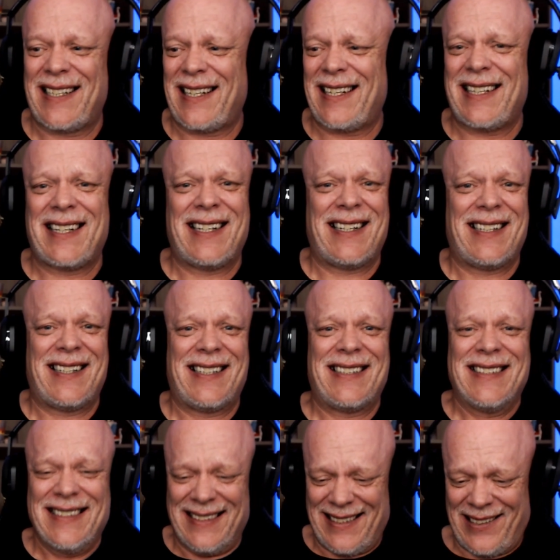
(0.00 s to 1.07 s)
Ah,
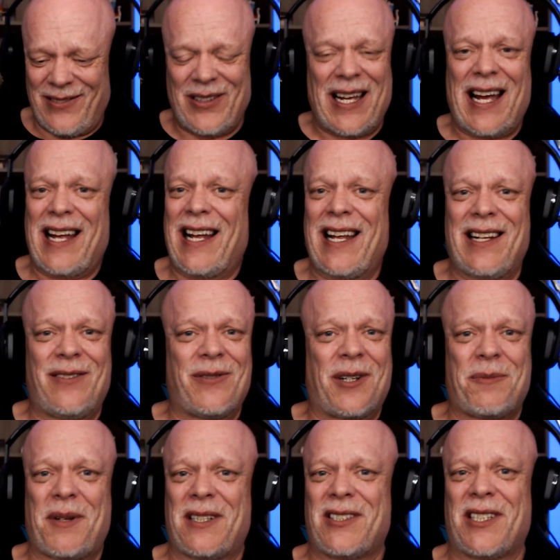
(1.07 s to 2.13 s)
and would
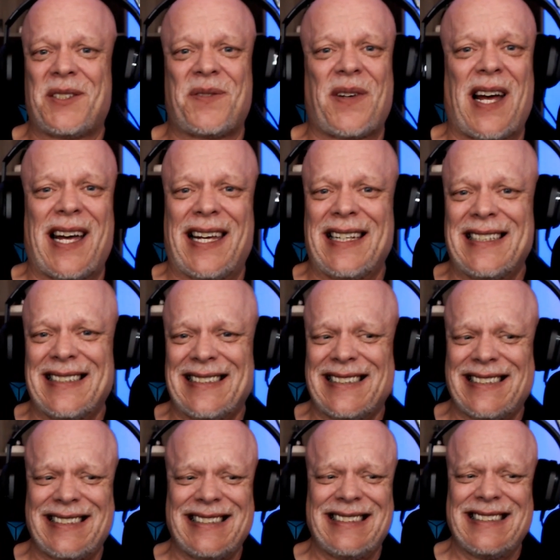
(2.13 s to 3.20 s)
have been just fine.
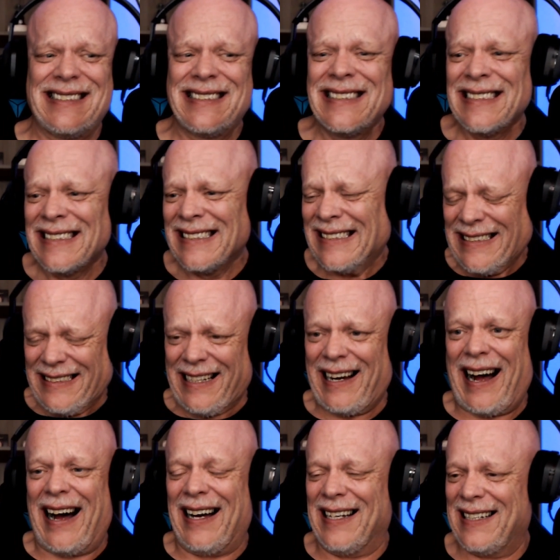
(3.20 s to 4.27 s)

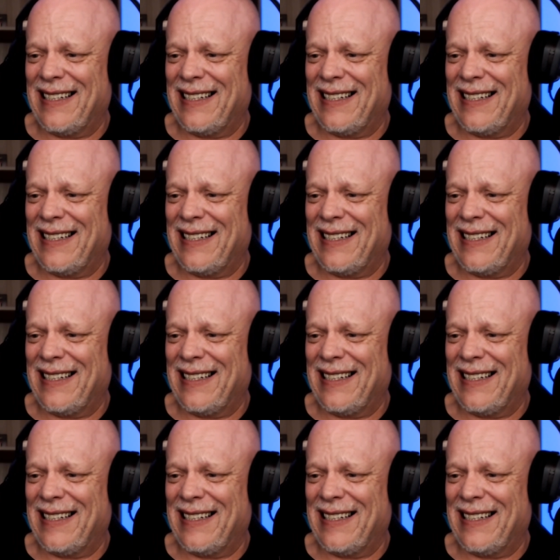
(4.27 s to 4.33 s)
Ah.